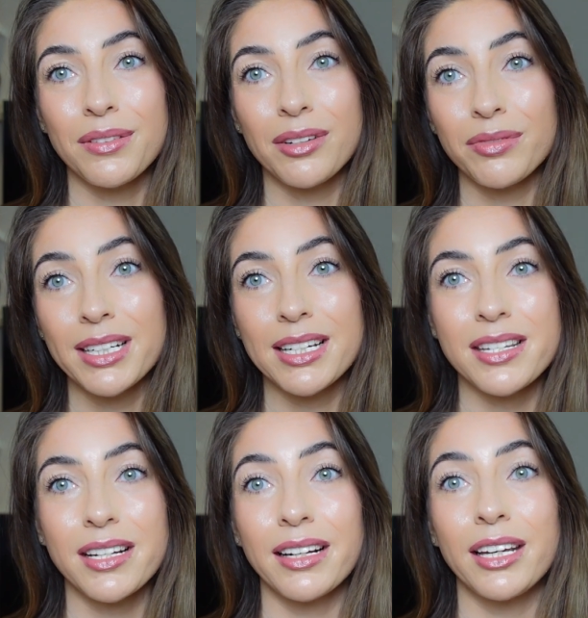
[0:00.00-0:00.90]
then
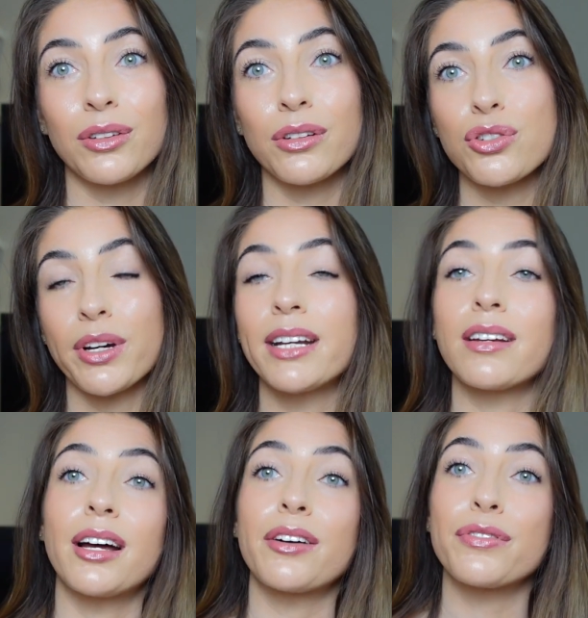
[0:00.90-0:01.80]
realistically you're not trained
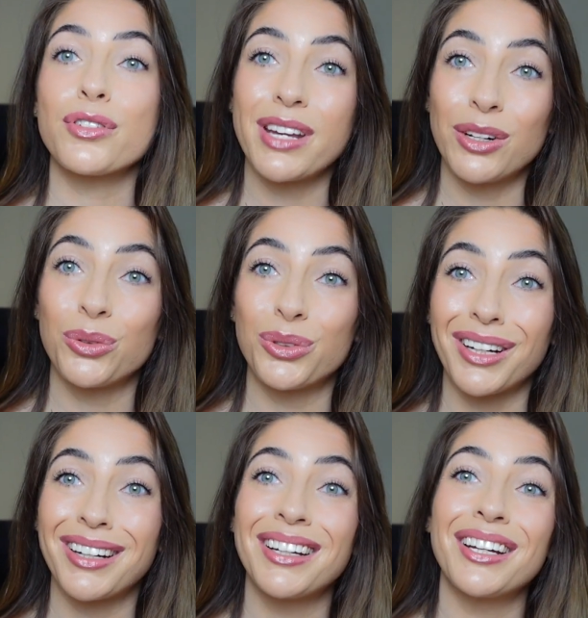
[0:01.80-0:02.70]
enough in
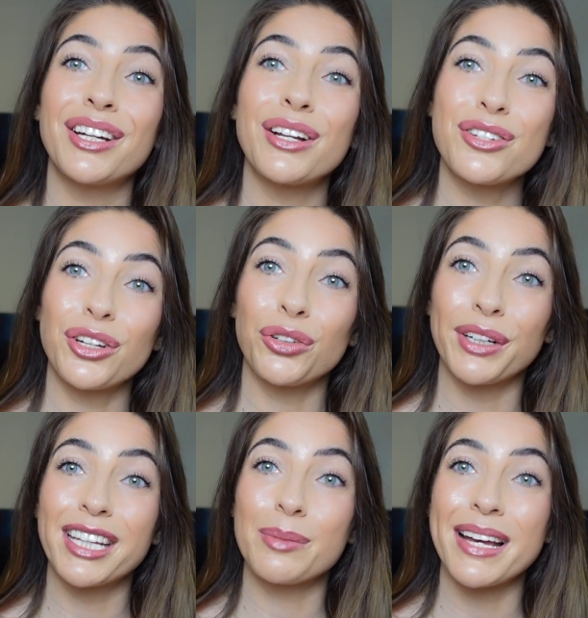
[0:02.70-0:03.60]
order to
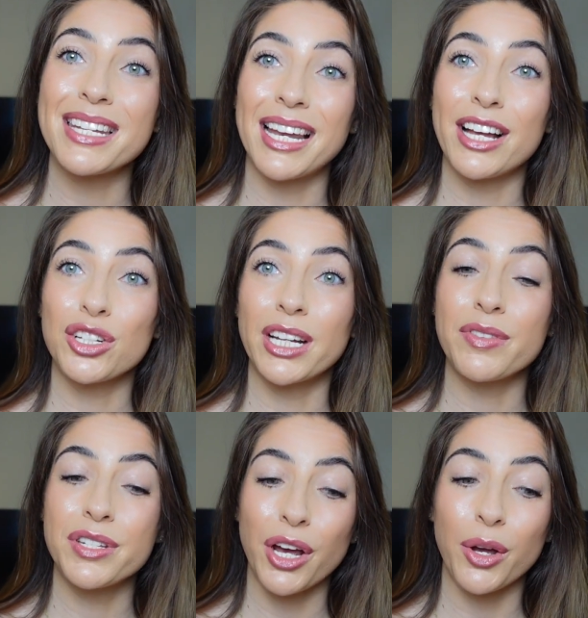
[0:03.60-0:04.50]
create the best lash
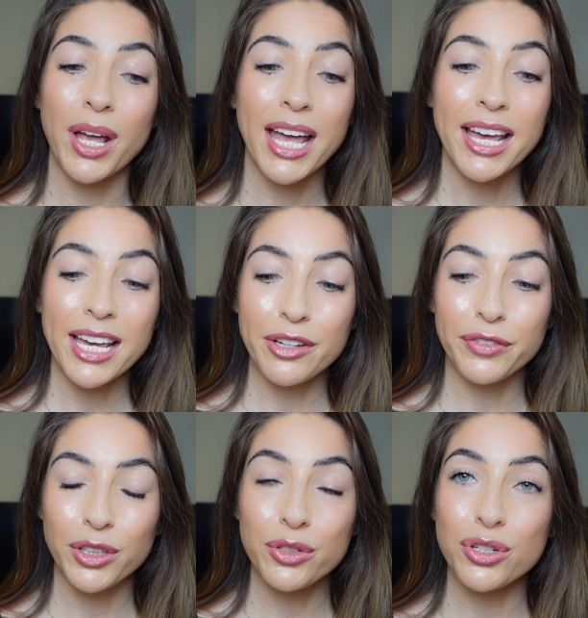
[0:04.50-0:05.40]
lifts. So
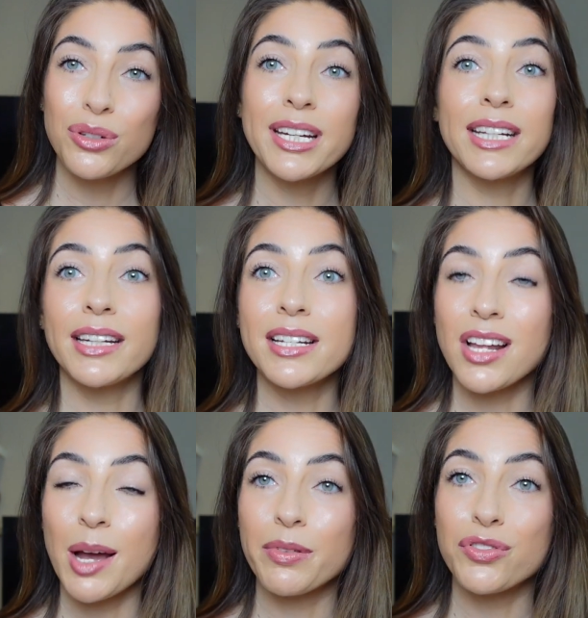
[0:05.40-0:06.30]
if you do need these
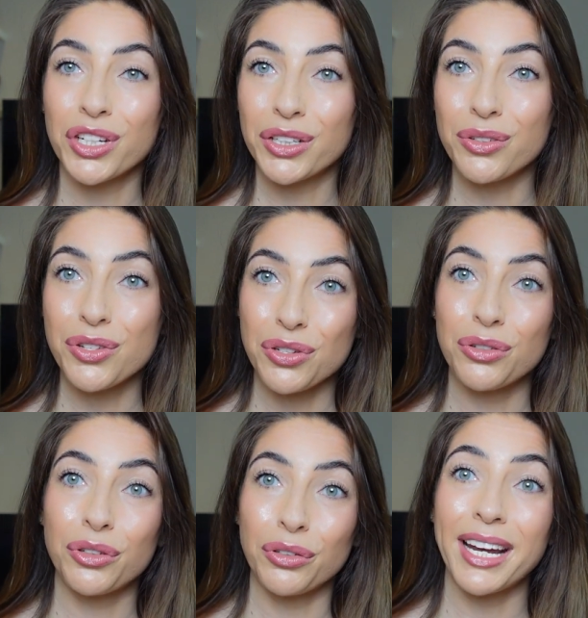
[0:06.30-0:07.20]
type of shields
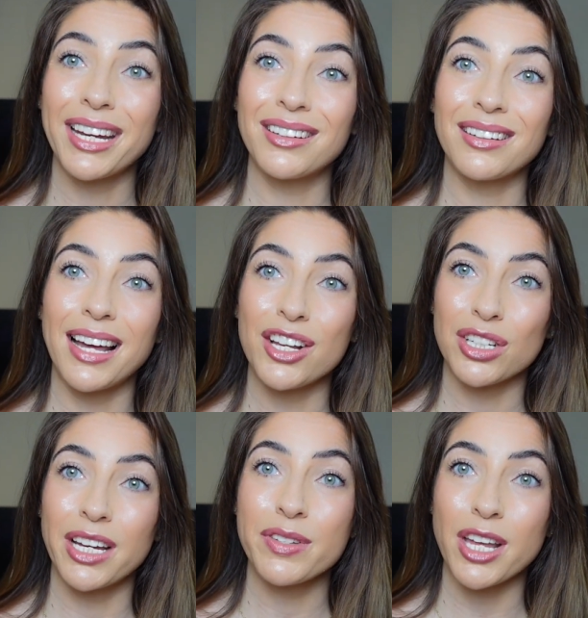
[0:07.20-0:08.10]
to create good
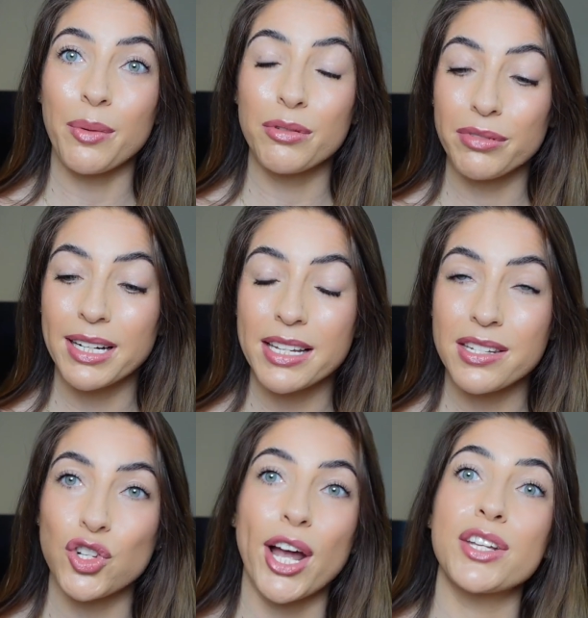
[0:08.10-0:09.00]
lash lifts, I would really
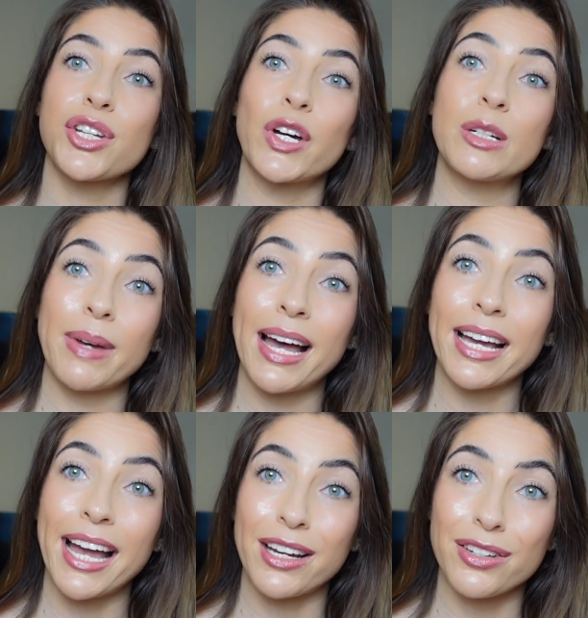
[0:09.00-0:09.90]
suggest going
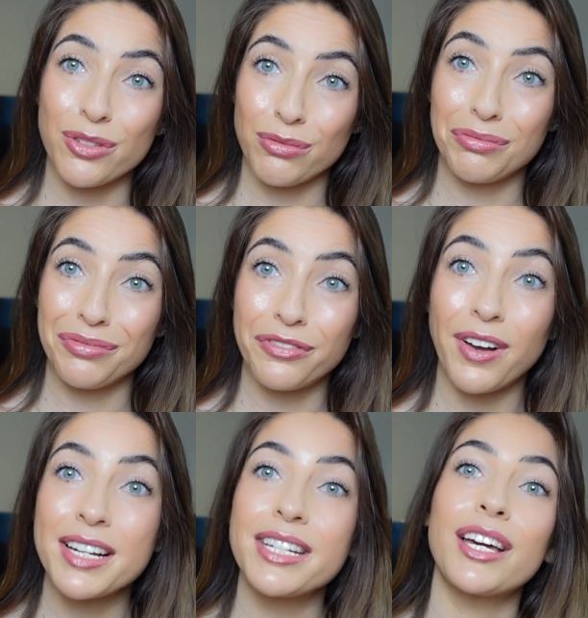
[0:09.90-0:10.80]
back and
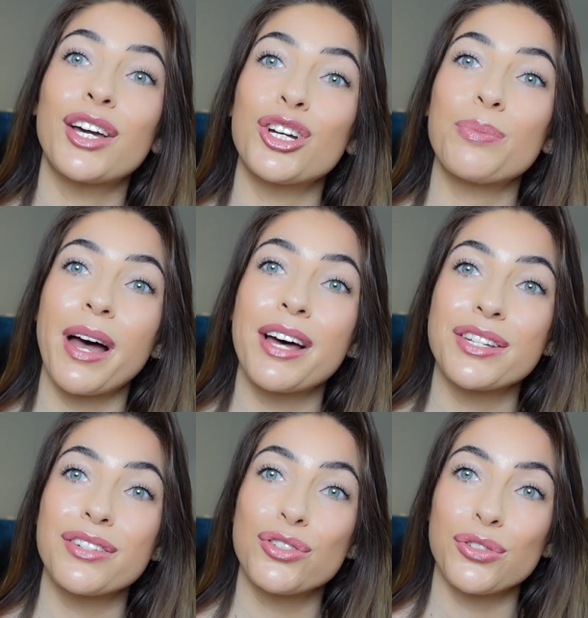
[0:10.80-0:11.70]
finding a good
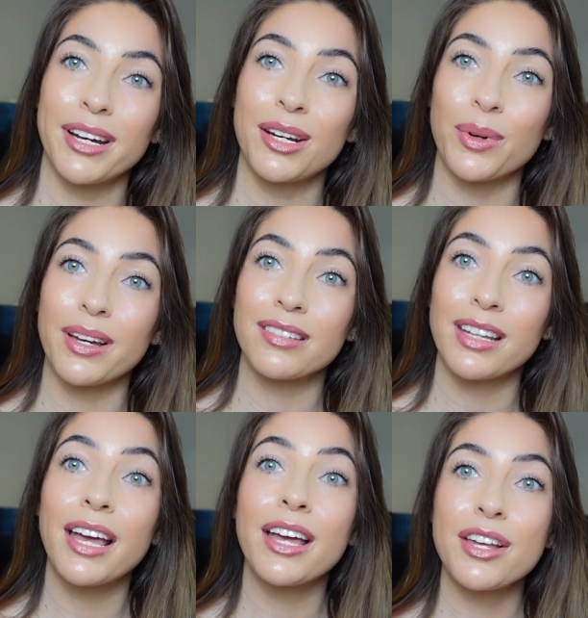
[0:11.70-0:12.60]
person to train with
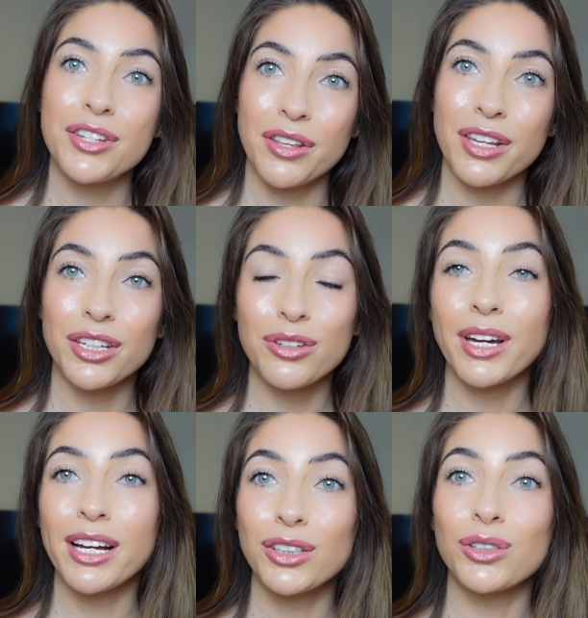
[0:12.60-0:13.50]
so that you
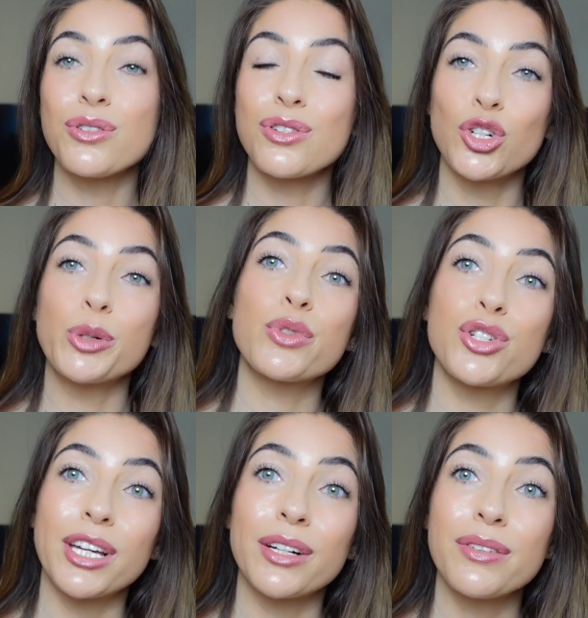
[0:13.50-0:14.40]
can use normal
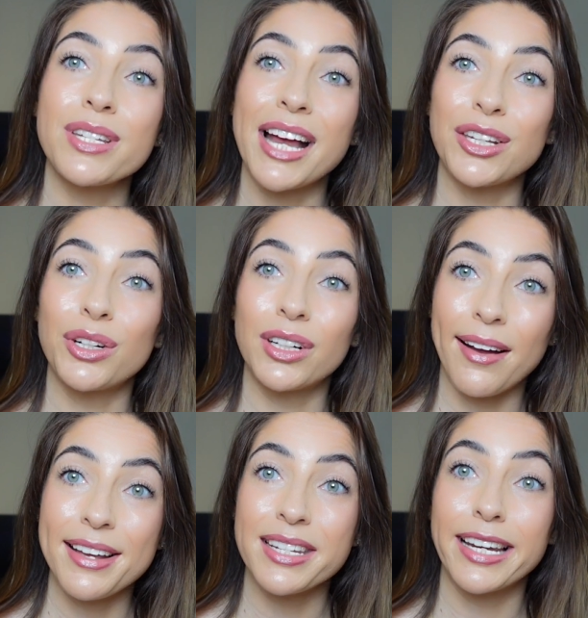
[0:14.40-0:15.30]
shields and you can
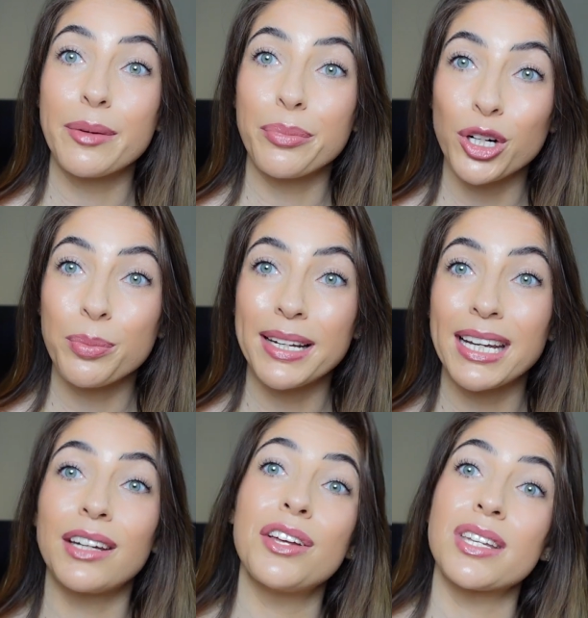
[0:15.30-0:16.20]
isolate
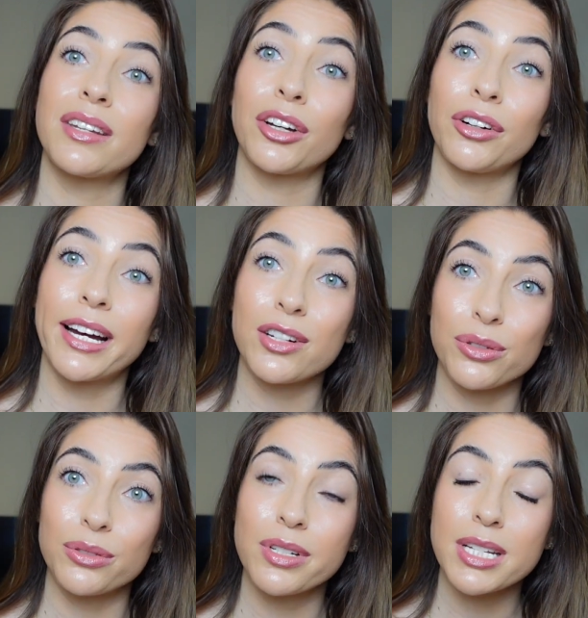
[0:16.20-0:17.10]
properly using the correct
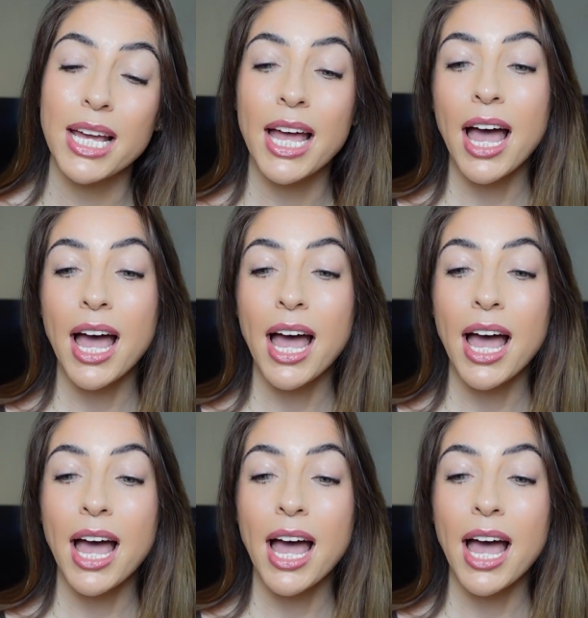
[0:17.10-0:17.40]
tools.